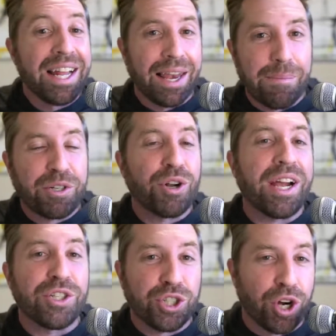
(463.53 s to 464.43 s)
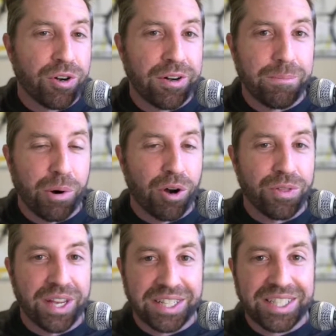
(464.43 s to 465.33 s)
Let me try and churn and burn
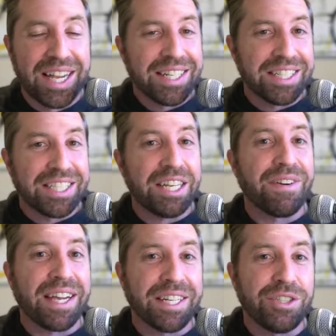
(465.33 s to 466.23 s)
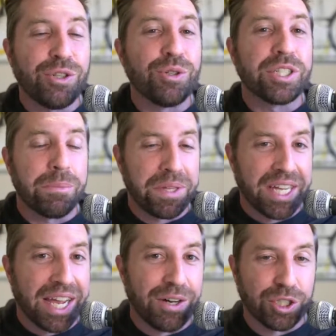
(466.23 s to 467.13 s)
this to see if I can do
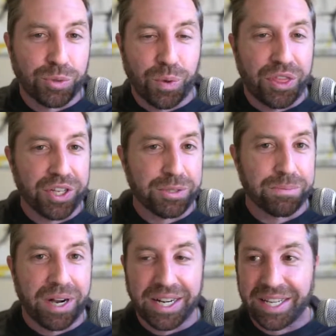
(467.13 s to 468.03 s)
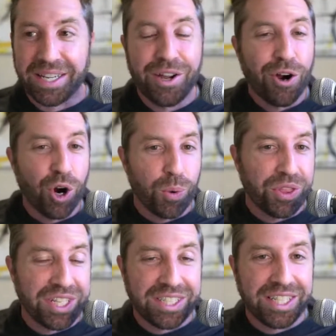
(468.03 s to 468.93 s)
something else with this money or with
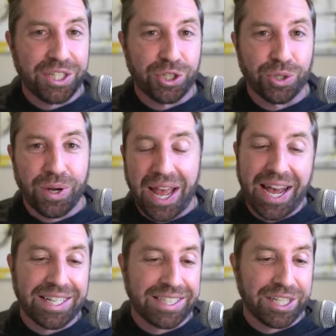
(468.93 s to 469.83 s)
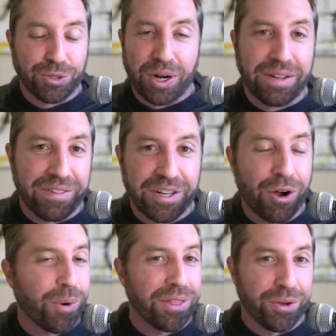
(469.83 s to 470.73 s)
these digital assets. Or I don't even know
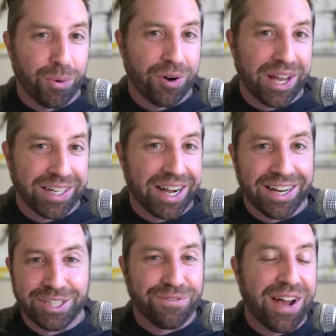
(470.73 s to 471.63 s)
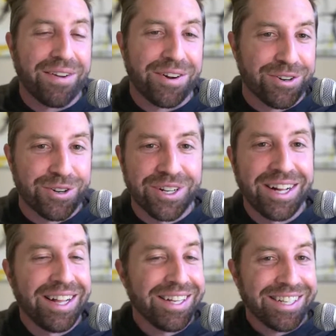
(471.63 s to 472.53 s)
what in the world I got. It's 500
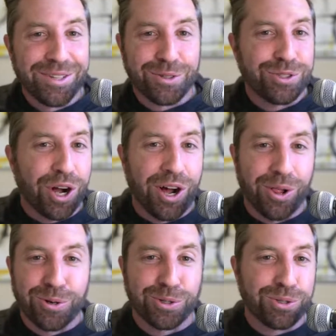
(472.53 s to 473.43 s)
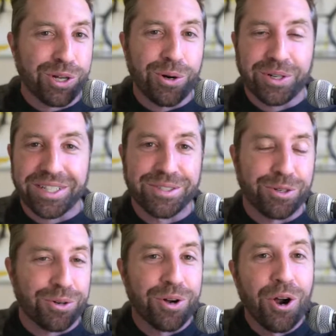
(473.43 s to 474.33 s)
either dollars or tokens
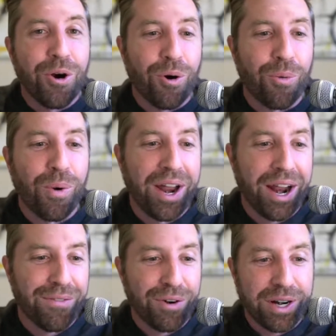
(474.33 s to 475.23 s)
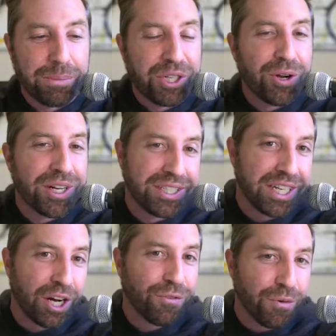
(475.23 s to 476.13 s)
or whatever. And I'm curious to
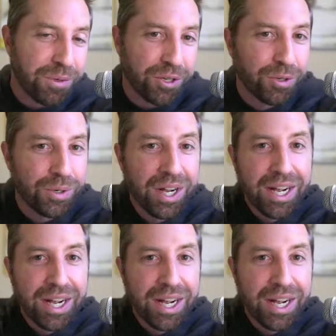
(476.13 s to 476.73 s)
hear from you.